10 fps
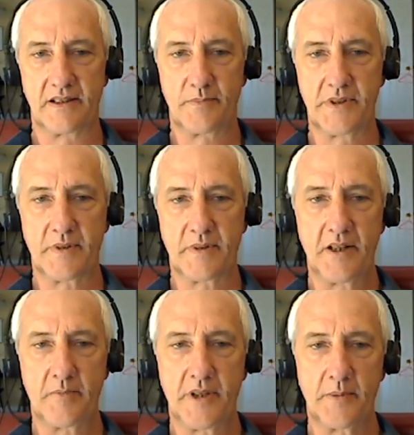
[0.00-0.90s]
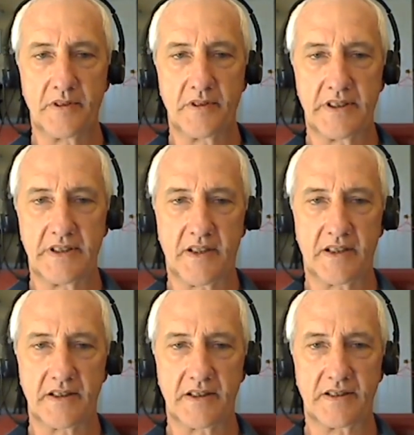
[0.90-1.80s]
persuade people that they've
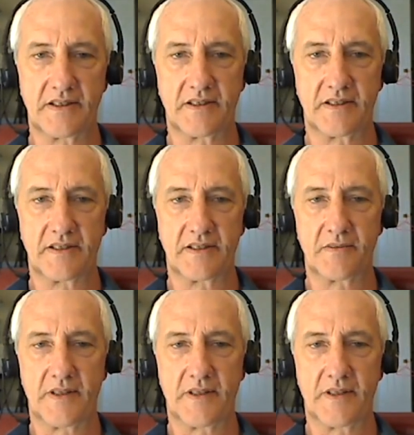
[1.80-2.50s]
got the